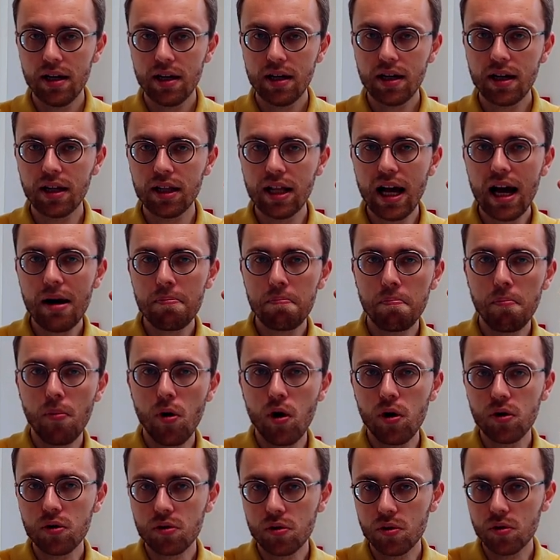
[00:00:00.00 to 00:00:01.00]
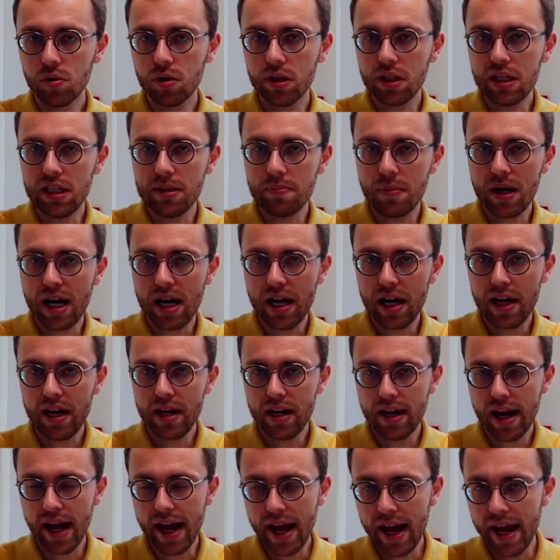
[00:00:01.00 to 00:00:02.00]
club mogul in my
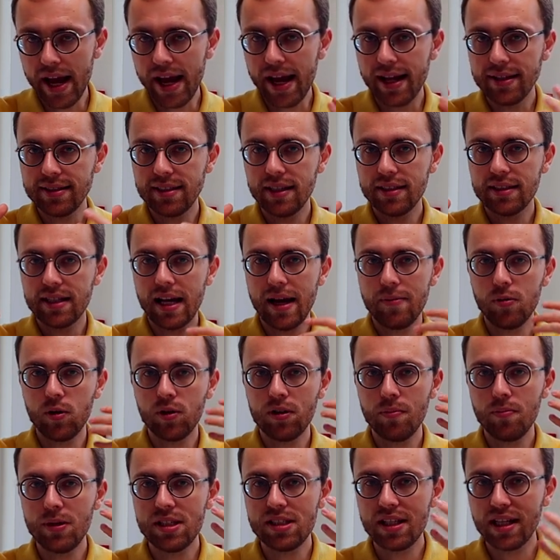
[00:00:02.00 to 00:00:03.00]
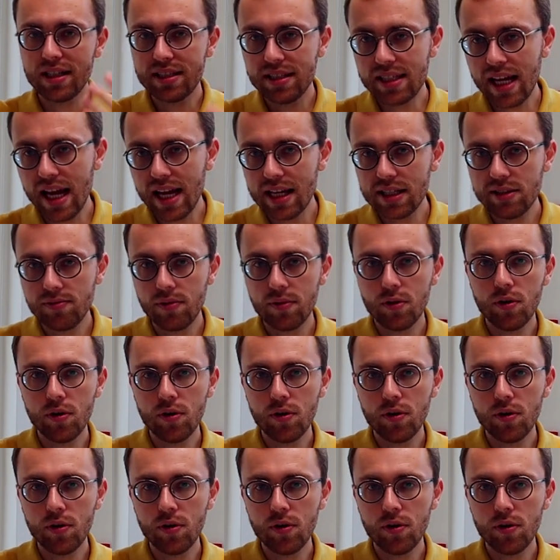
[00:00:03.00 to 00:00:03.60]
head that I'm going to be successful,